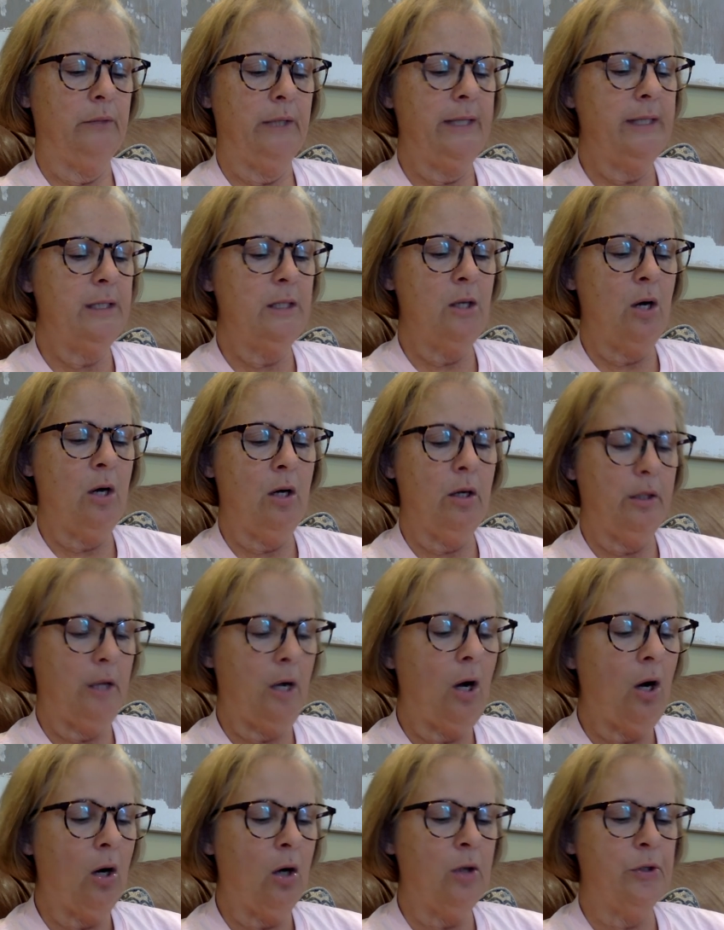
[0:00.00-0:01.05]
It's not
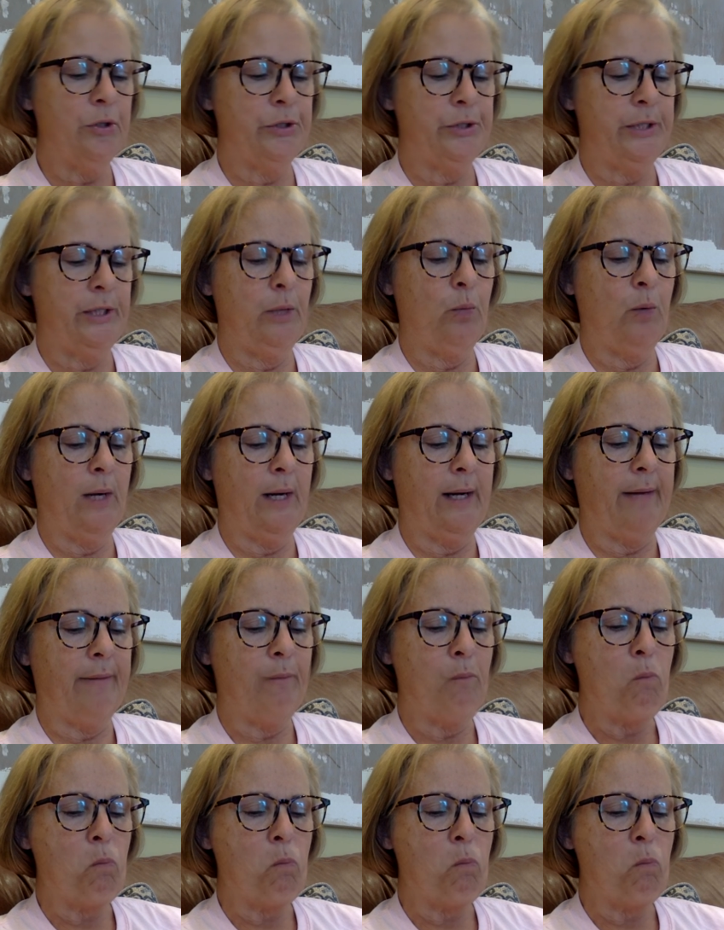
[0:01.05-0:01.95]
hard to see why.